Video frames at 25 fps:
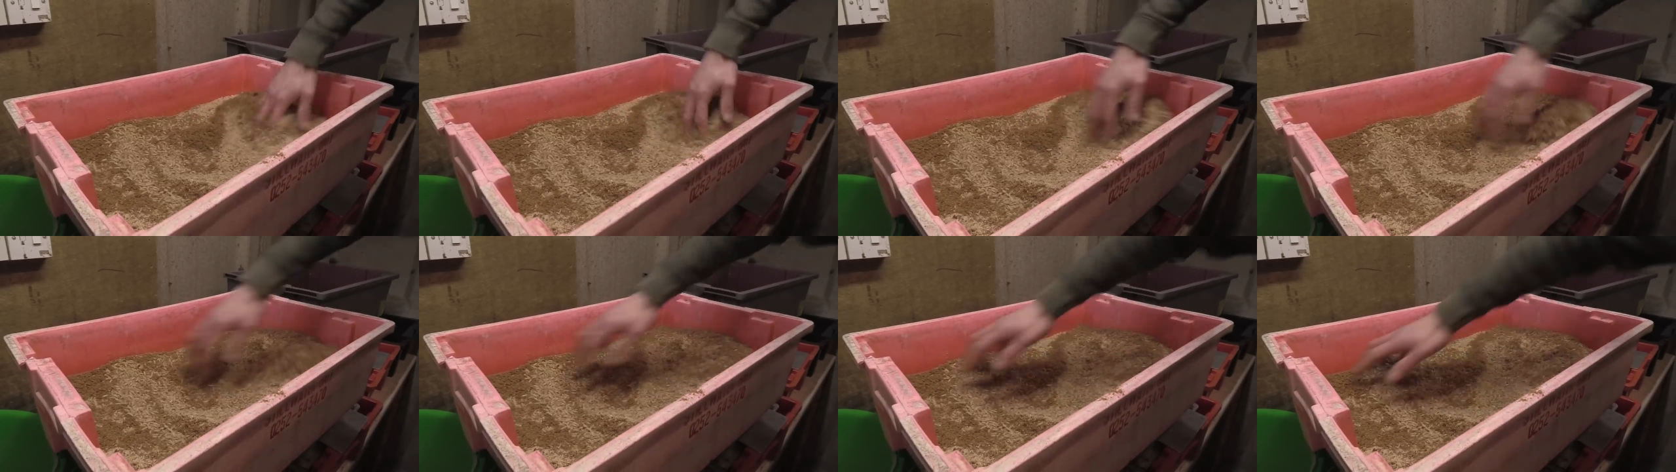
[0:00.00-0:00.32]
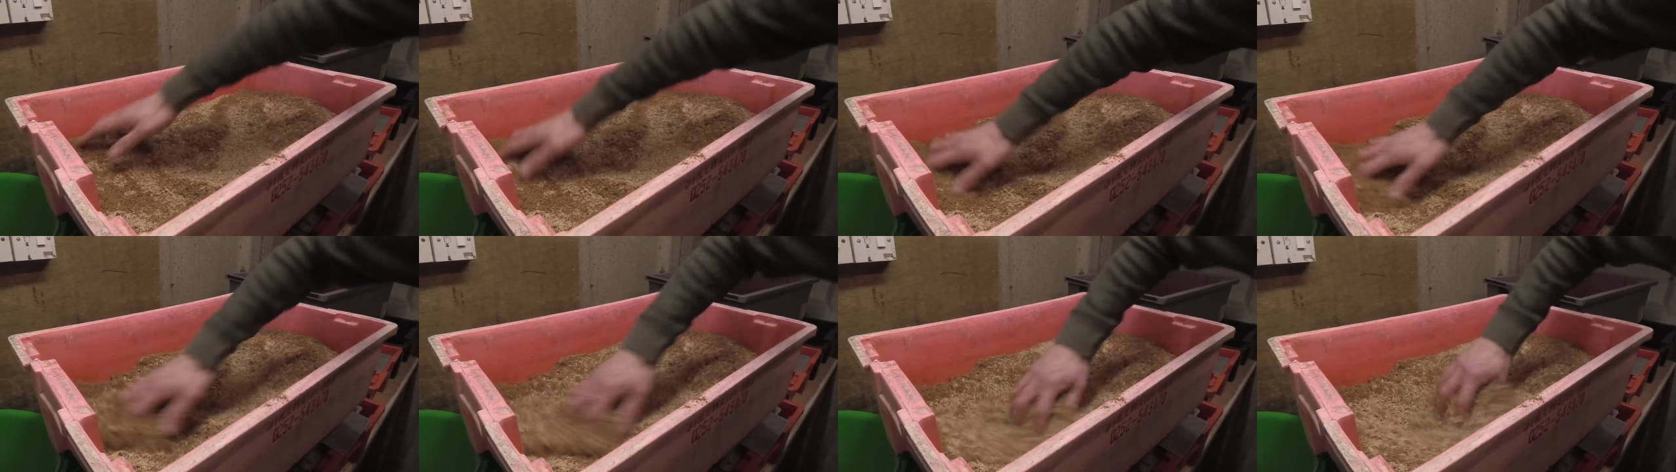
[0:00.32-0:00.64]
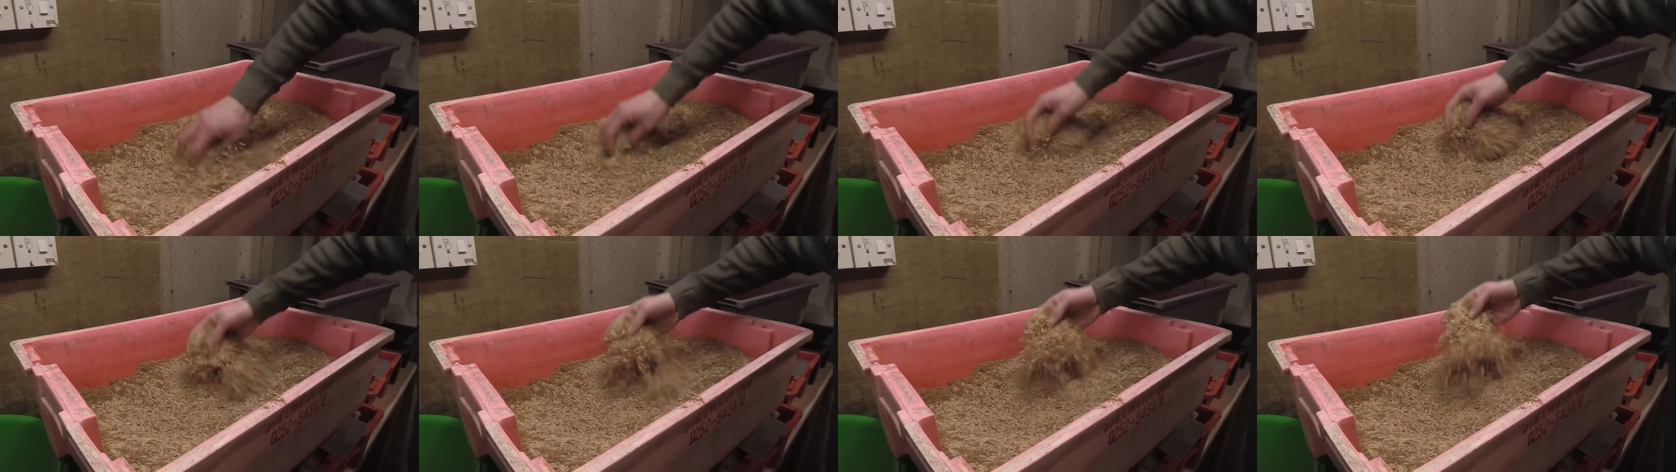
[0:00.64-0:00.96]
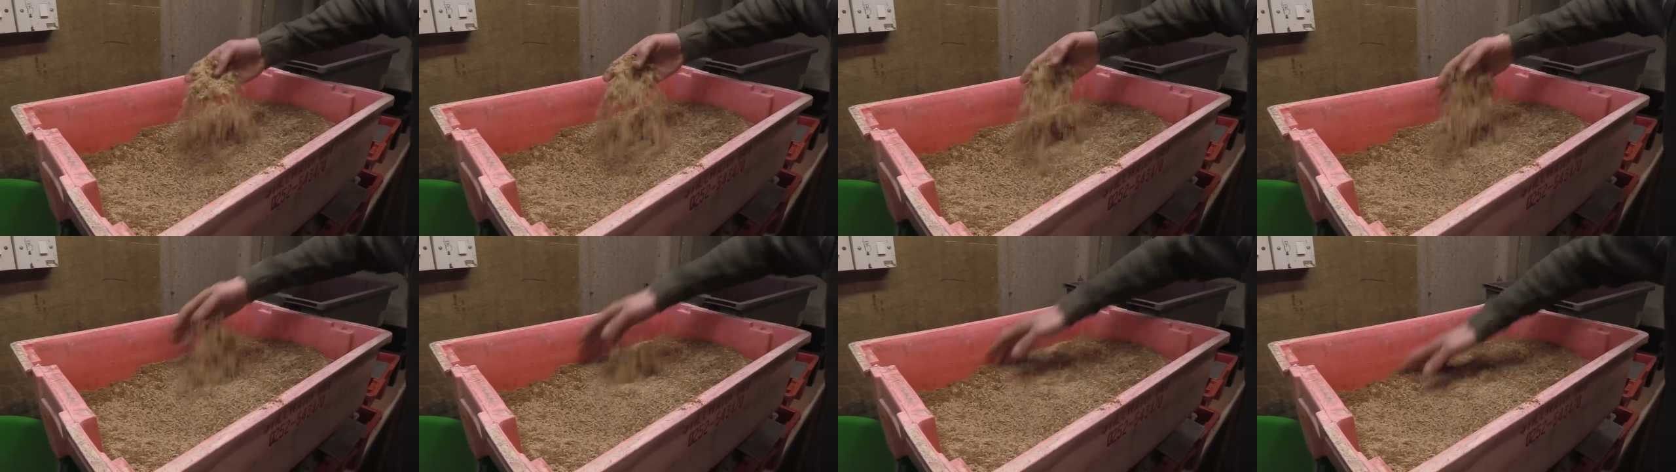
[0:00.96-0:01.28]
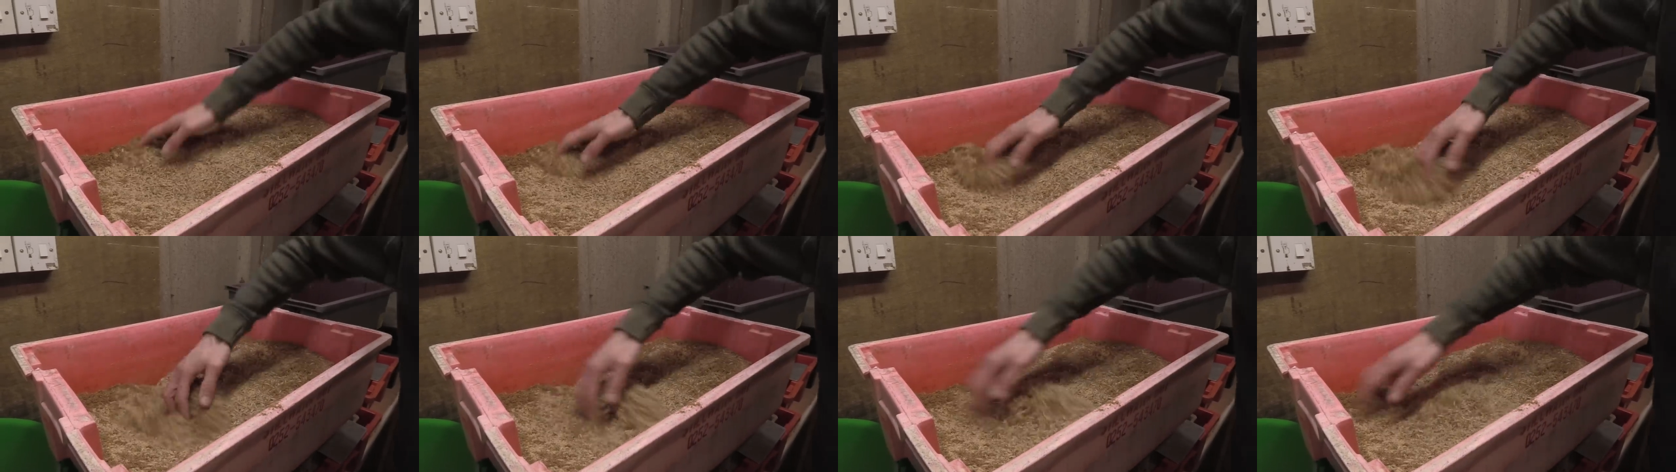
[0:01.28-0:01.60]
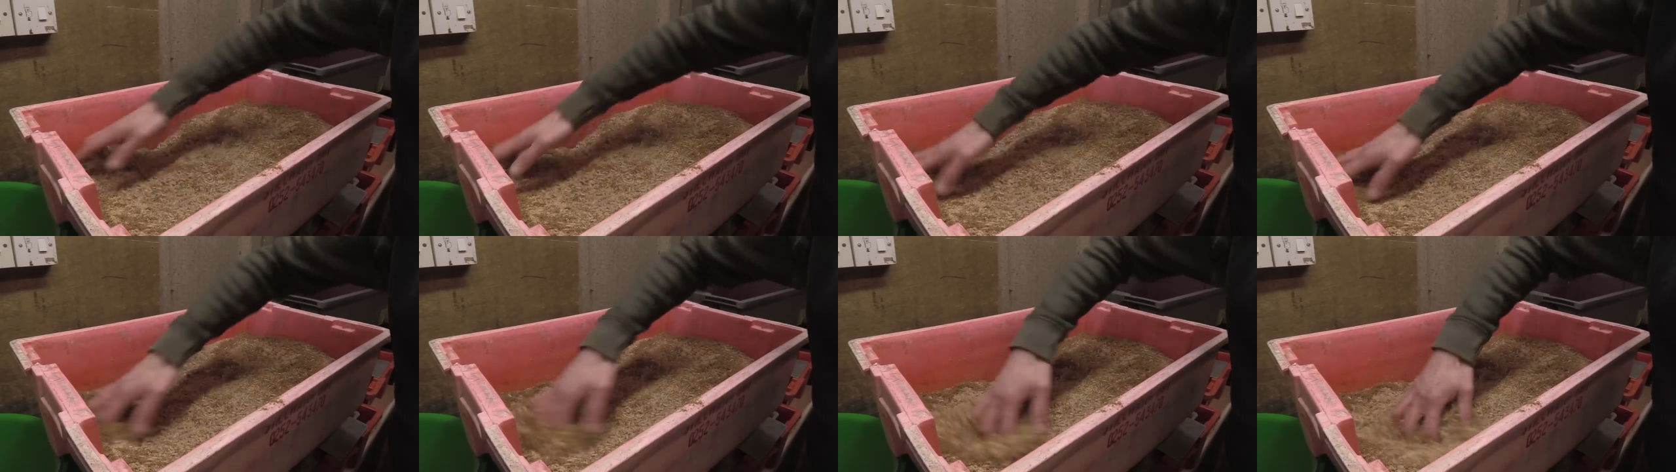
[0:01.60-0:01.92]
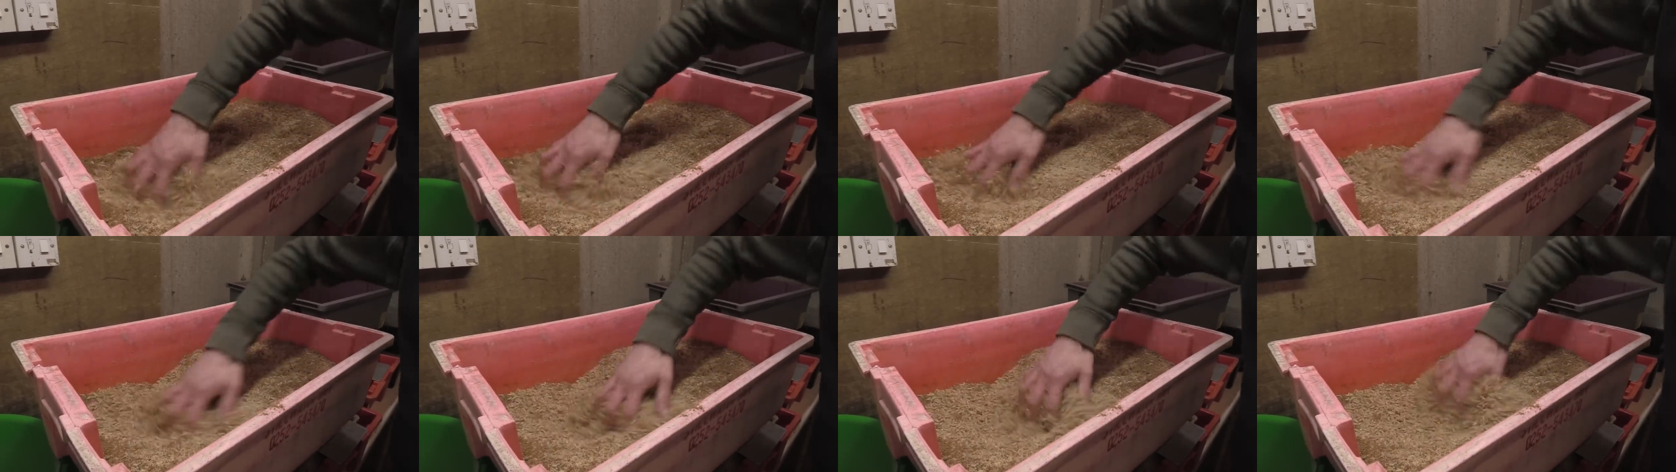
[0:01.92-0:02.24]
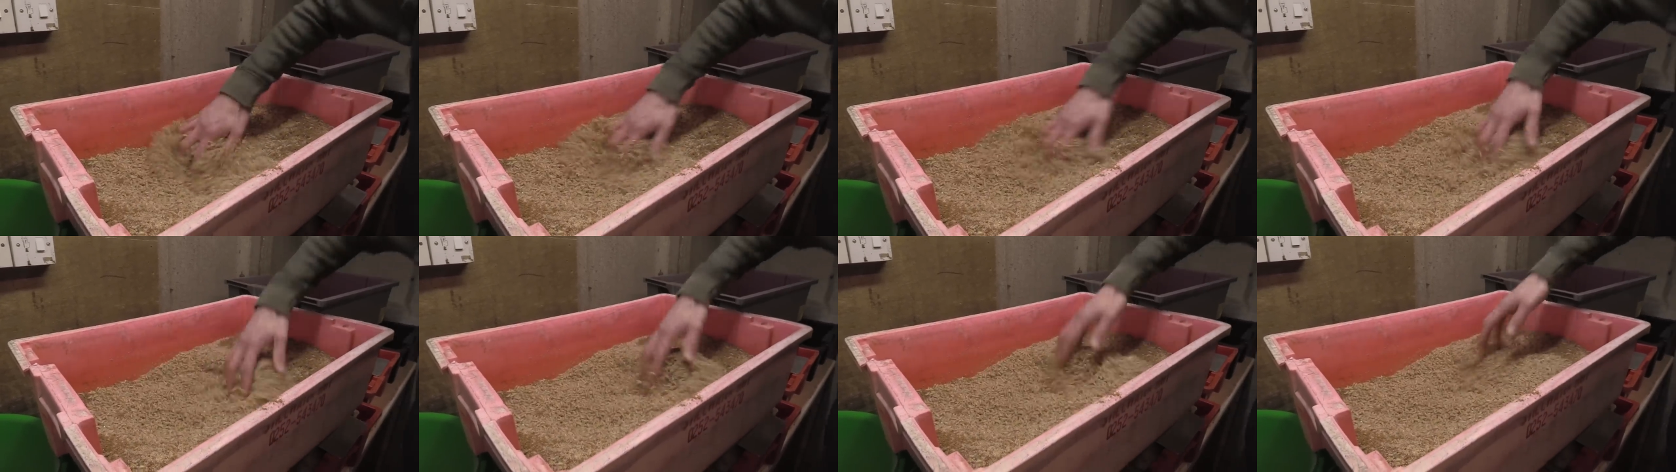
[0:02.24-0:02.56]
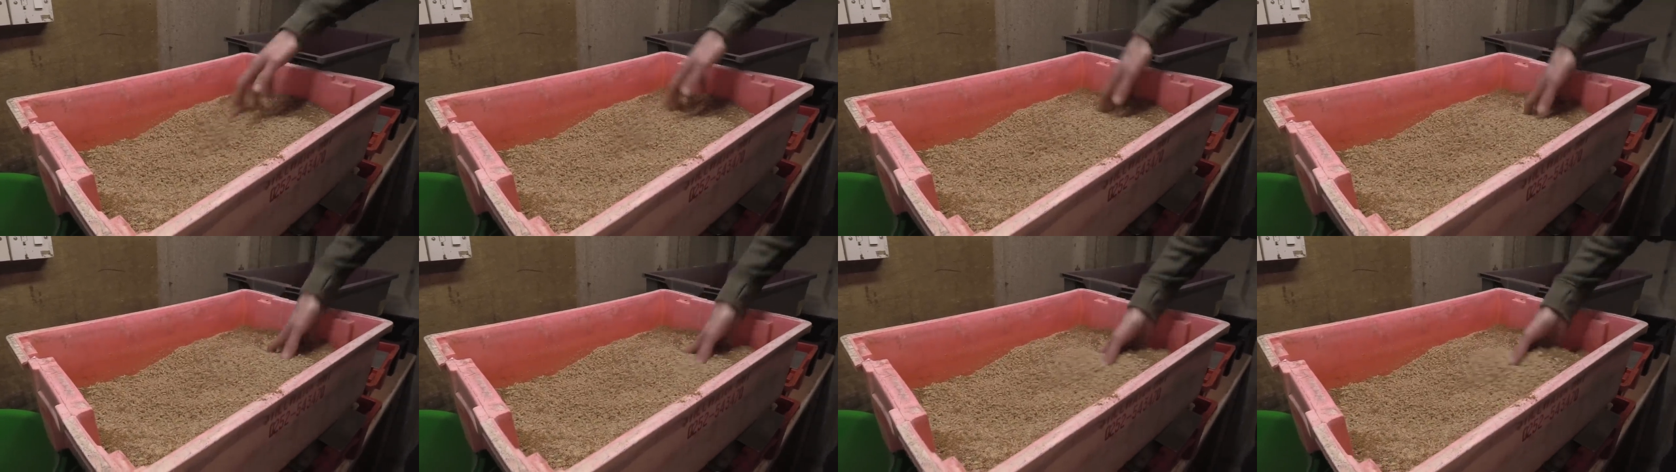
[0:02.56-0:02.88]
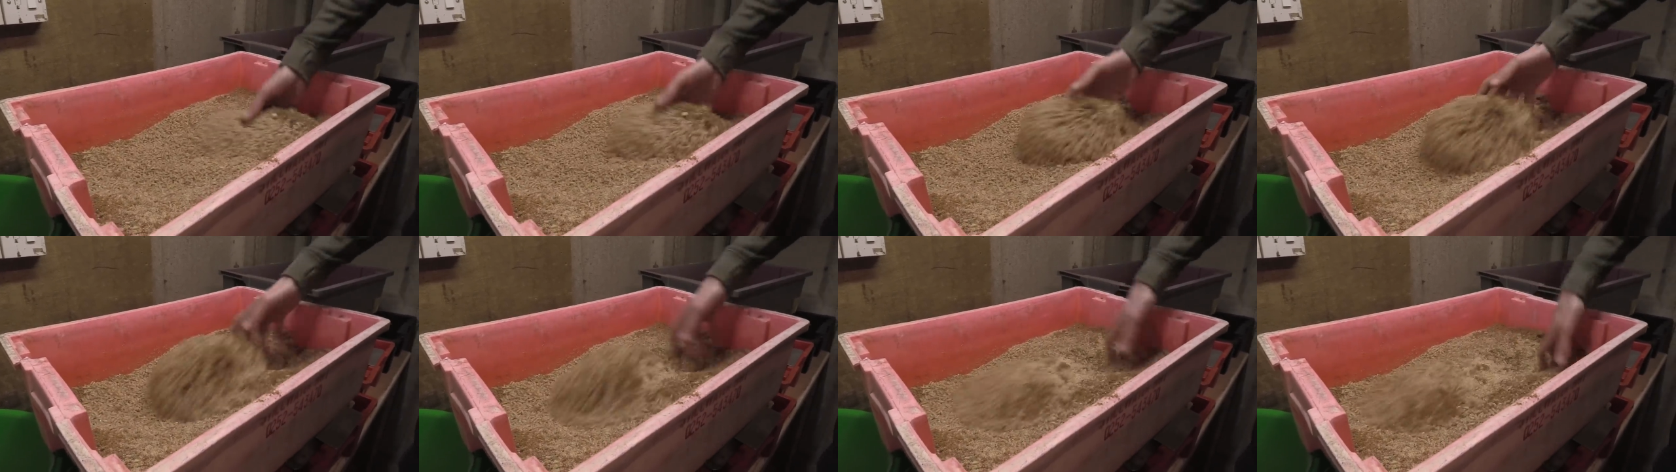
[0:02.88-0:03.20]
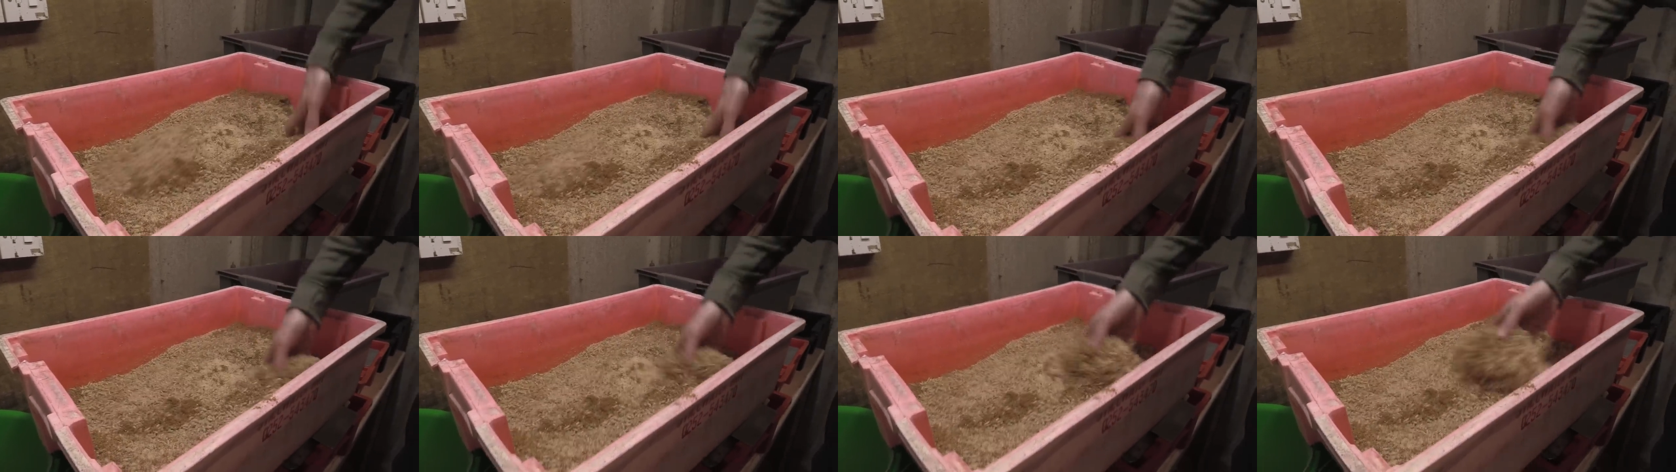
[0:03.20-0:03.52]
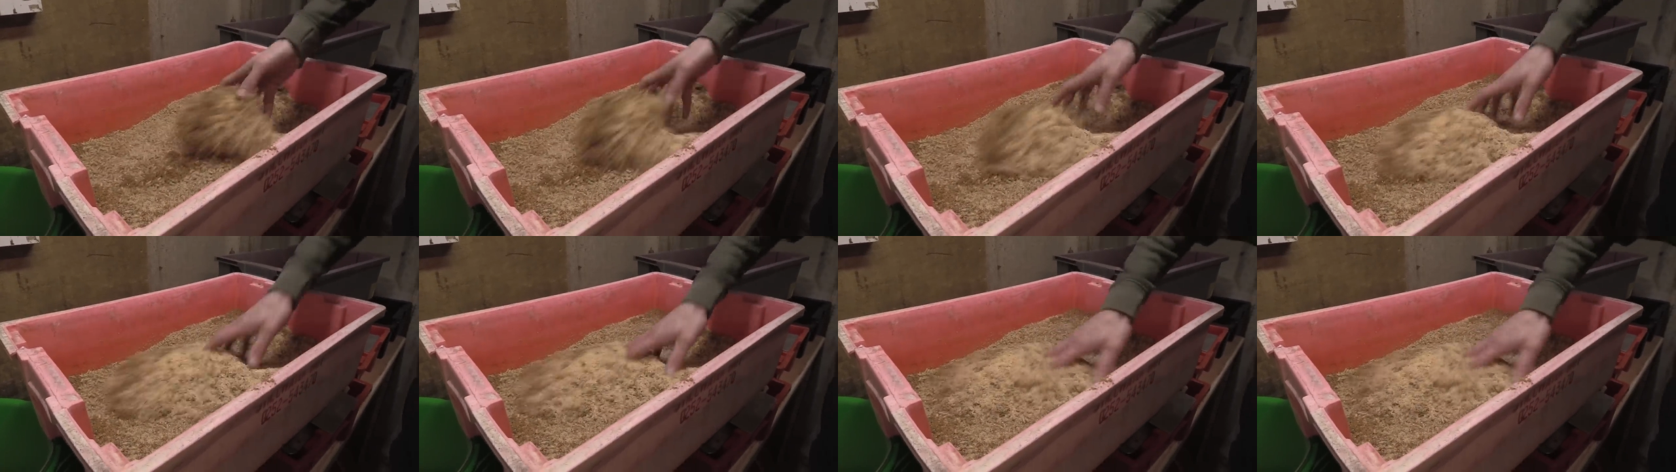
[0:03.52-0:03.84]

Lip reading: (no speaker visible)